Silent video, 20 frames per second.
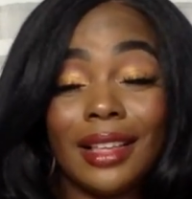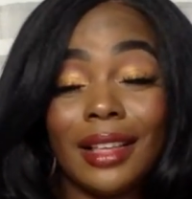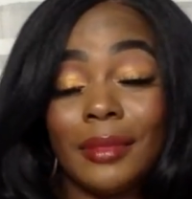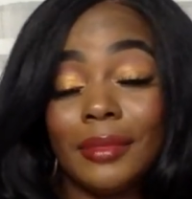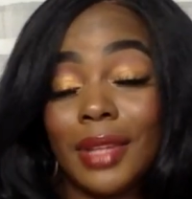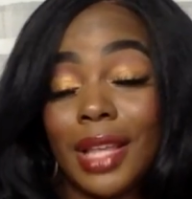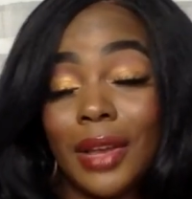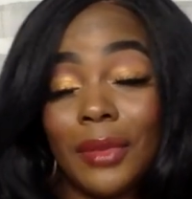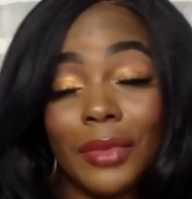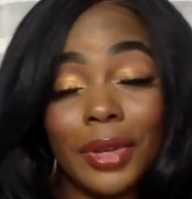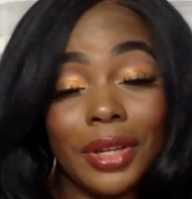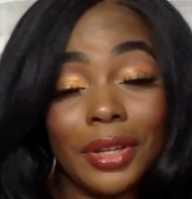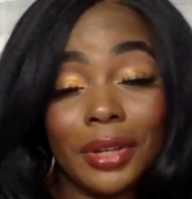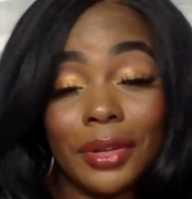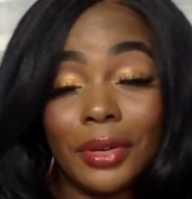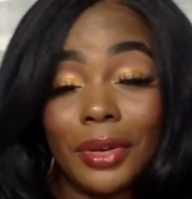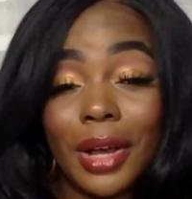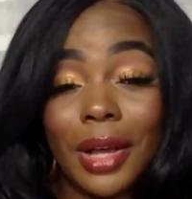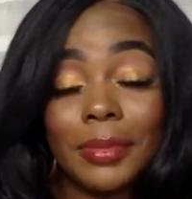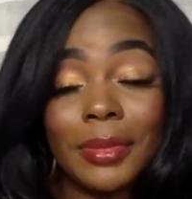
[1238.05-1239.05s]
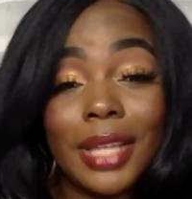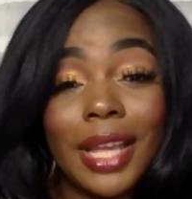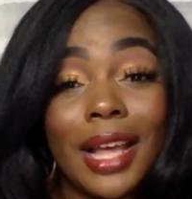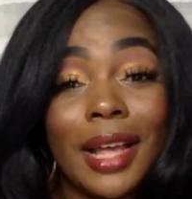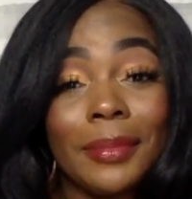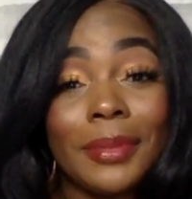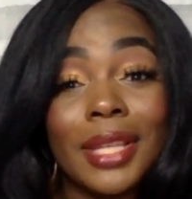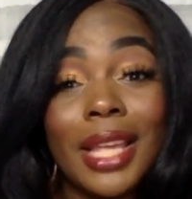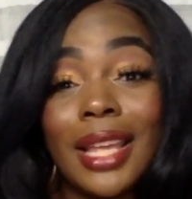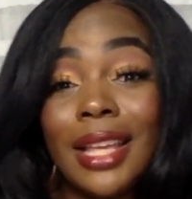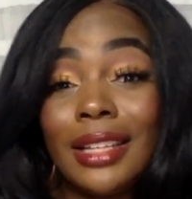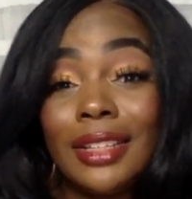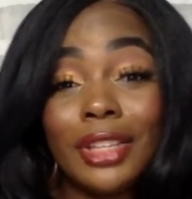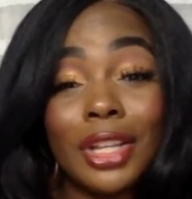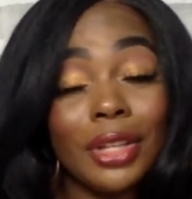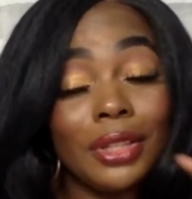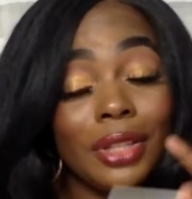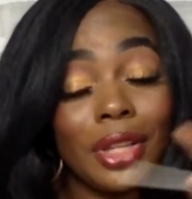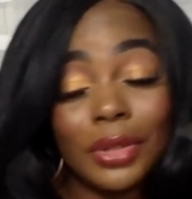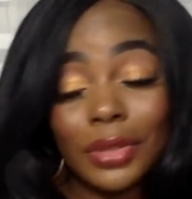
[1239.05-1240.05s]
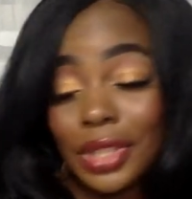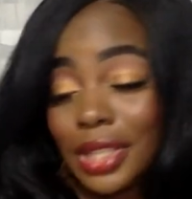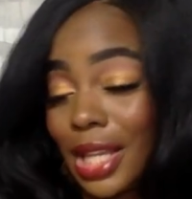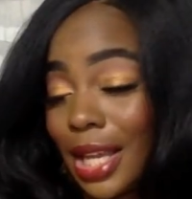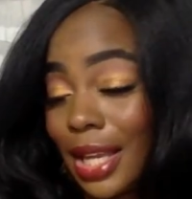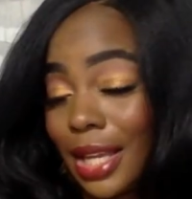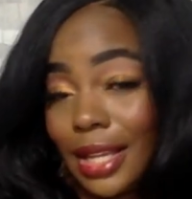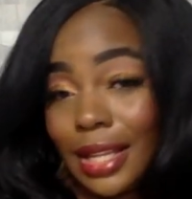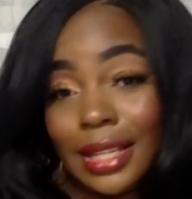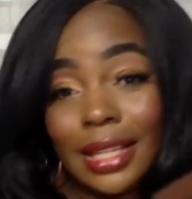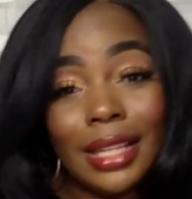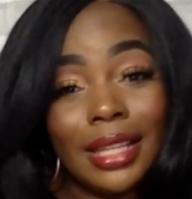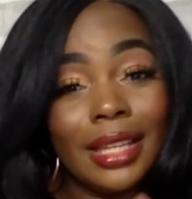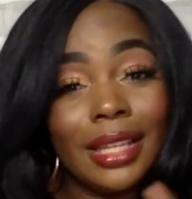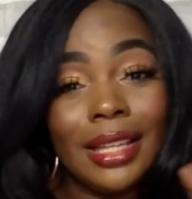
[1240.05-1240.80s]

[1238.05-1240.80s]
I'm not wearing no crop top. No, no shade.